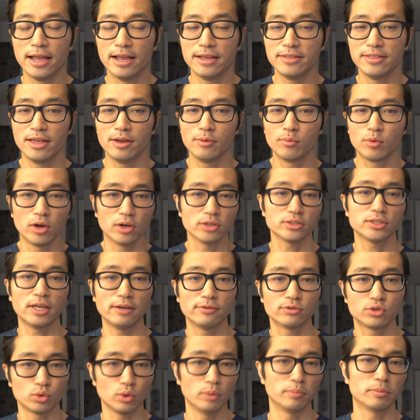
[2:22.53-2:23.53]
And then we also
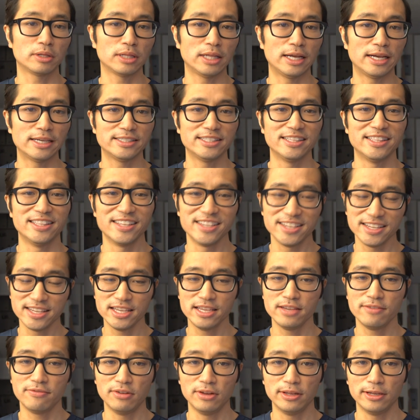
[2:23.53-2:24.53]
have swim class in the
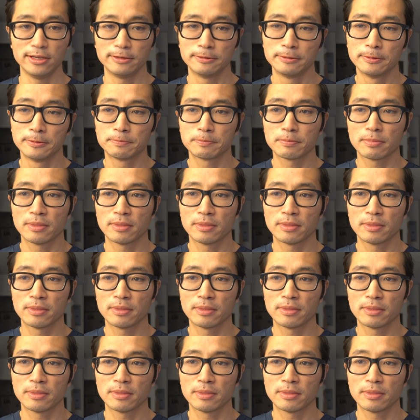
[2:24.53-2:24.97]
evening,